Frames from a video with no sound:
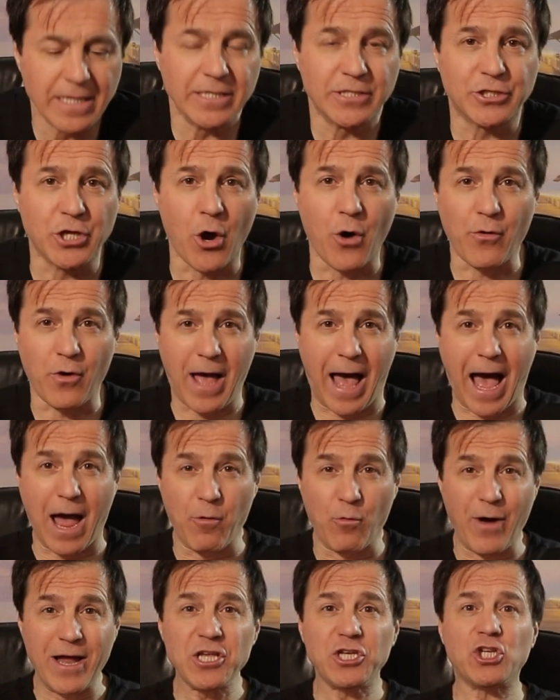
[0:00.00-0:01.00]
So I
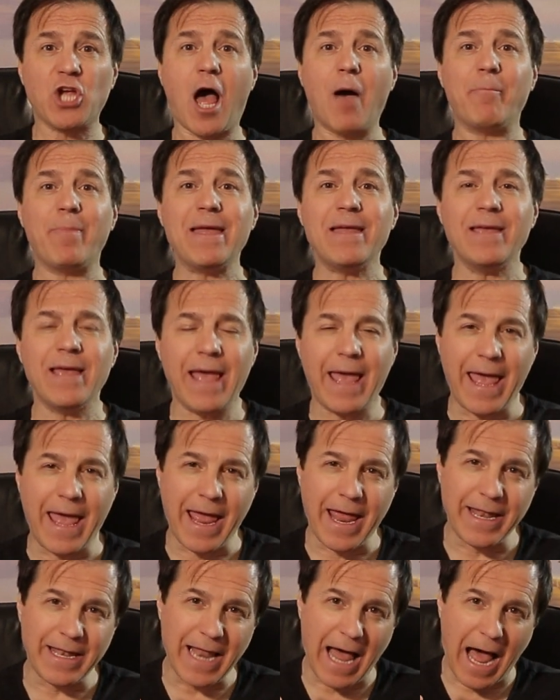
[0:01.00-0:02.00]
went shopping
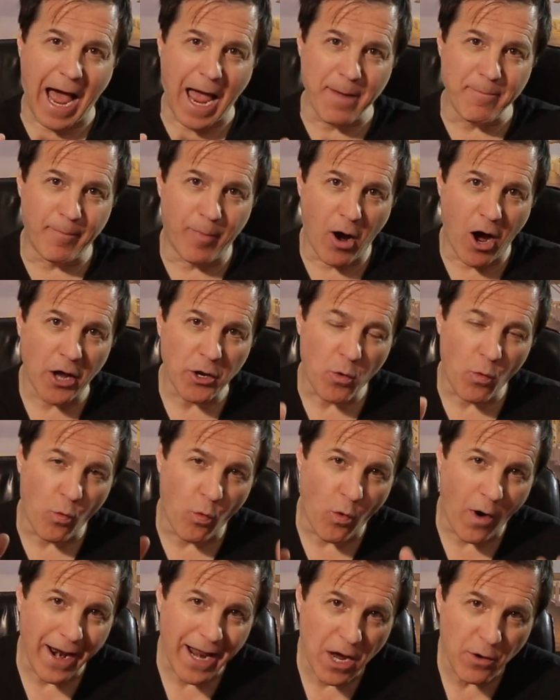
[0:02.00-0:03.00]
and I bought
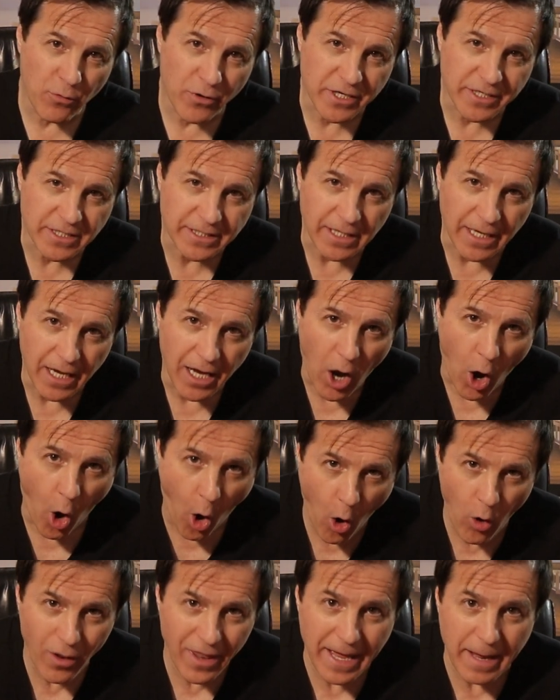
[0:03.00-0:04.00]
what I was
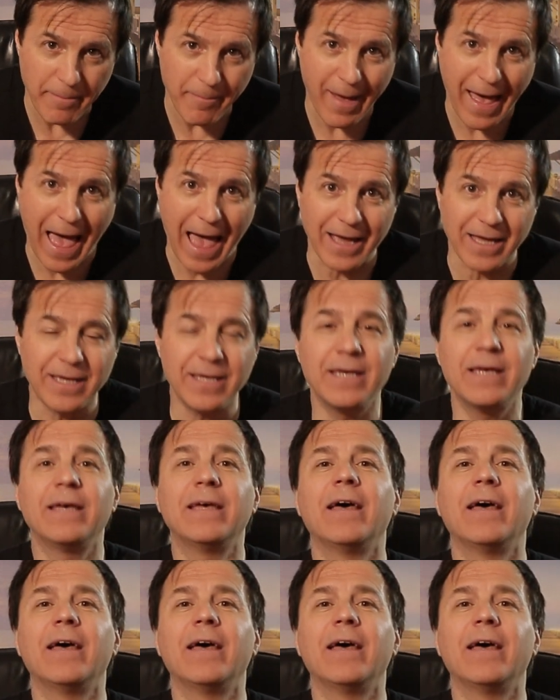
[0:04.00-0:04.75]
holding back